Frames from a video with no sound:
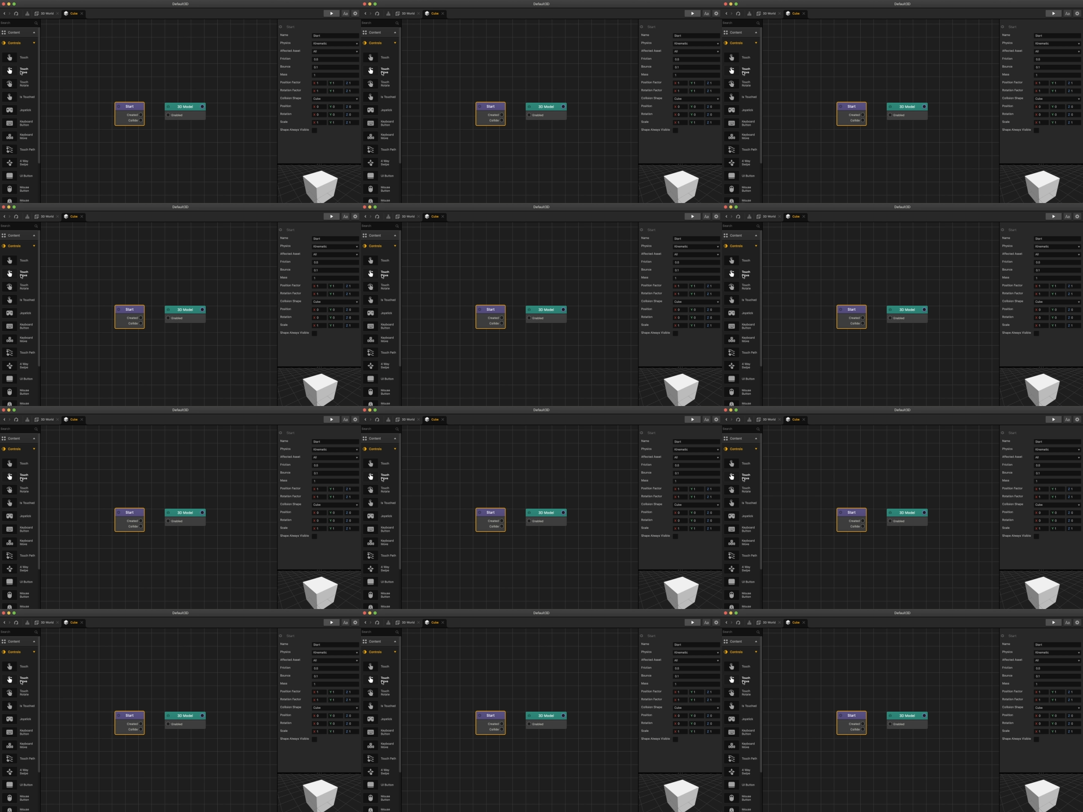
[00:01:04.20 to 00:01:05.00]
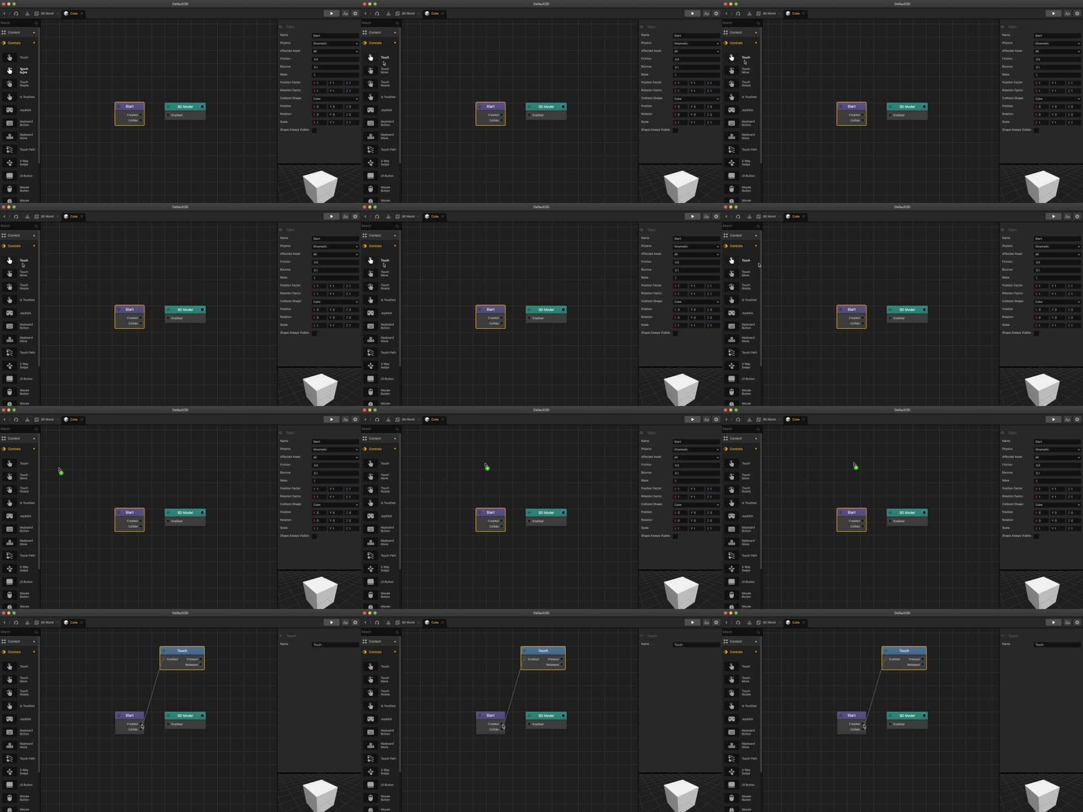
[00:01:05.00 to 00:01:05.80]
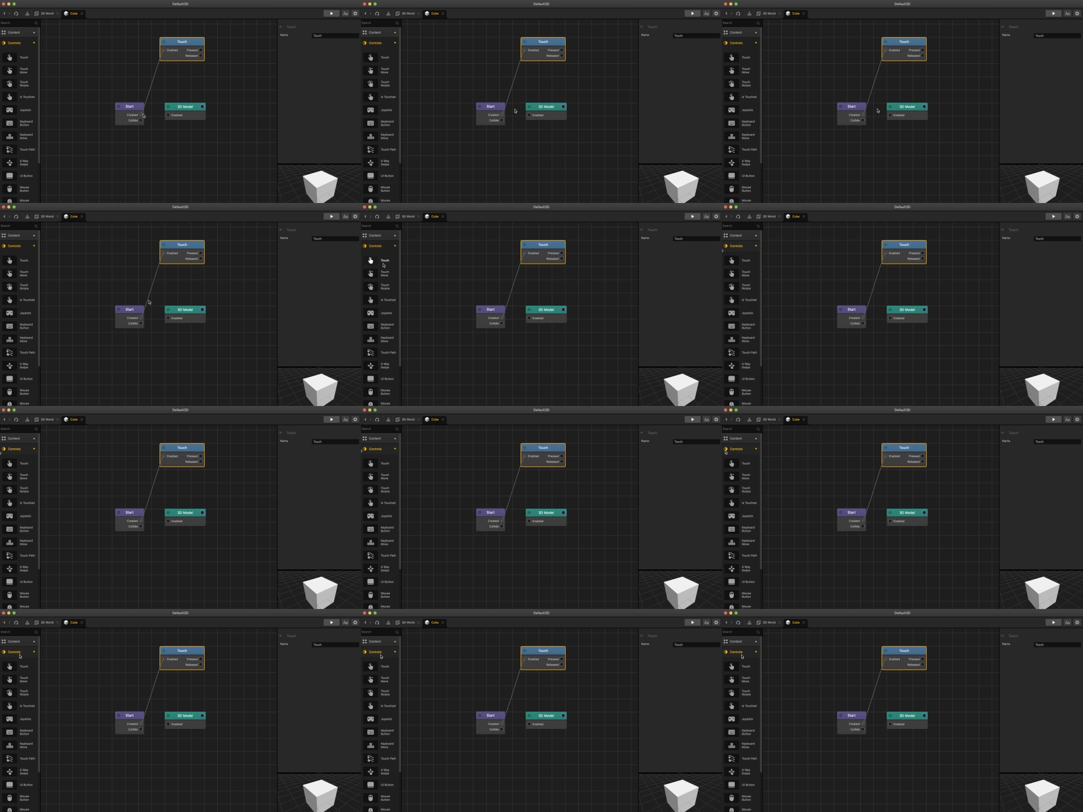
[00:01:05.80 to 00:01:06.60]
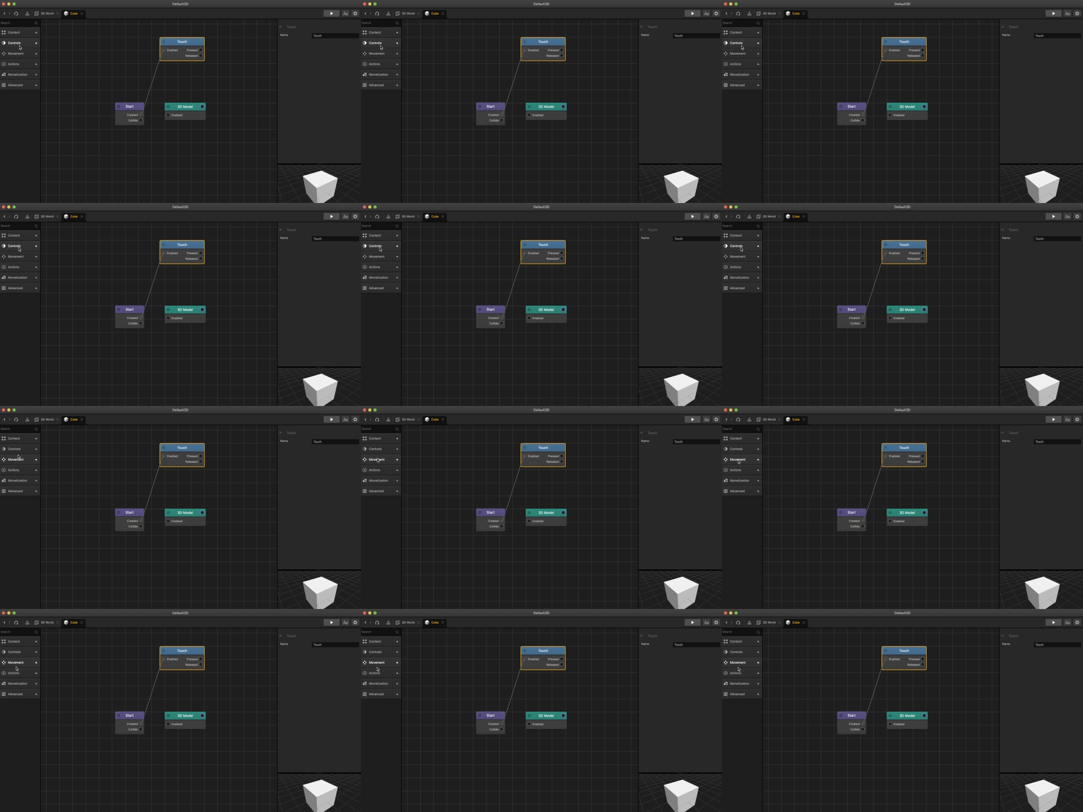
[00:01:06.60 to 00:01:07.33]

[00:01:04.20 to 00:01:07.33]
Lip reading: [unreadable: no face in view]